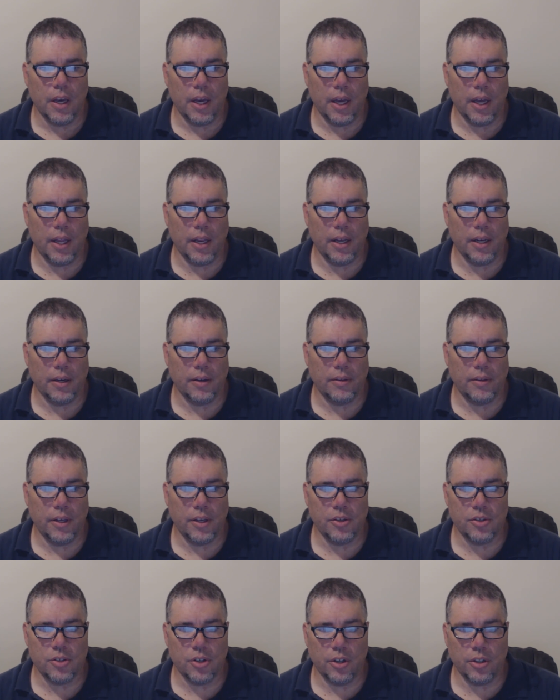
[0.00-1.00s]
and
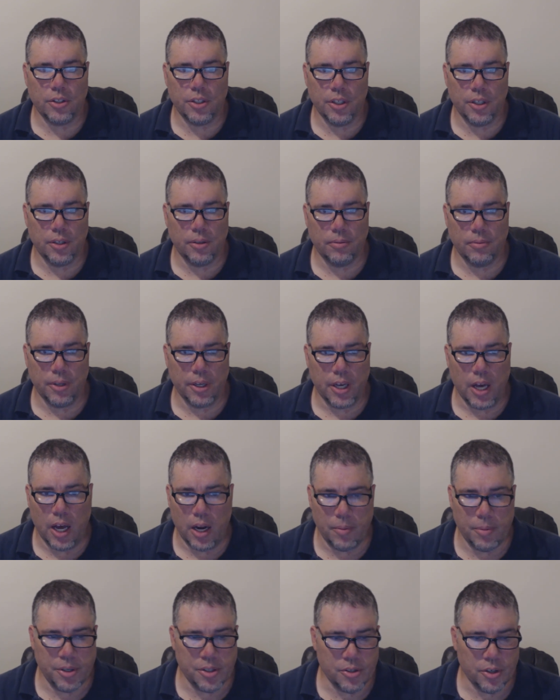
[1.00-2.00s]
things start to, the
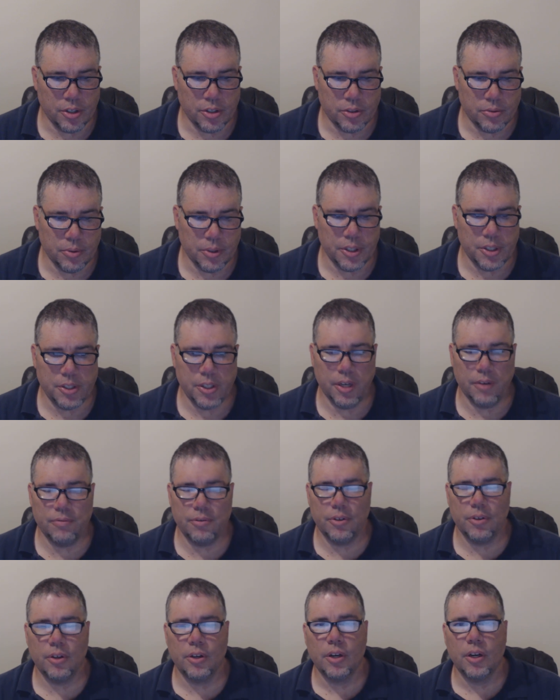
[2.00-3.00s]
economy starts to really
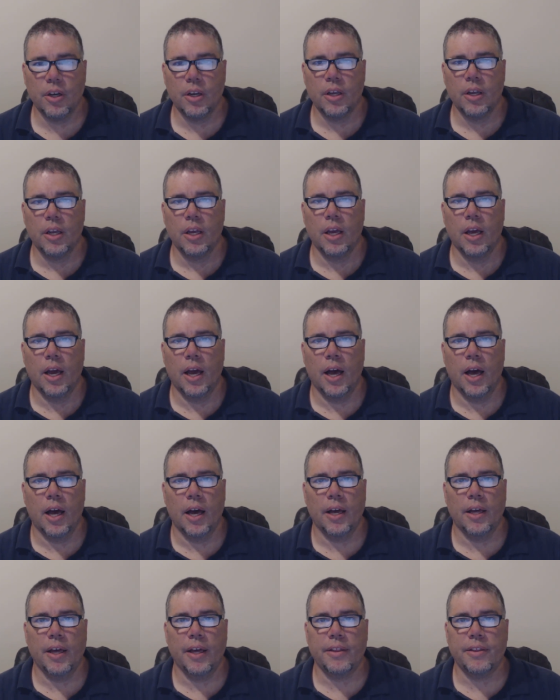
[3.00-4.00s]
suffer.
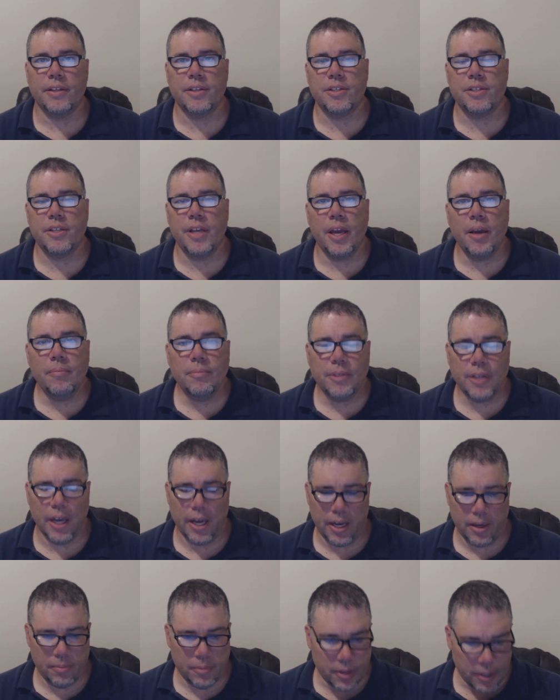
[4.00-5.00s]
Uh, at the same
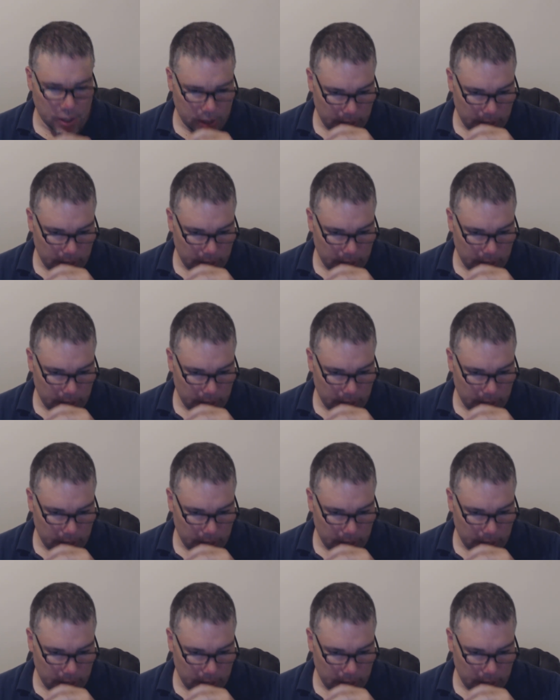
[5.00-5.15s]
time,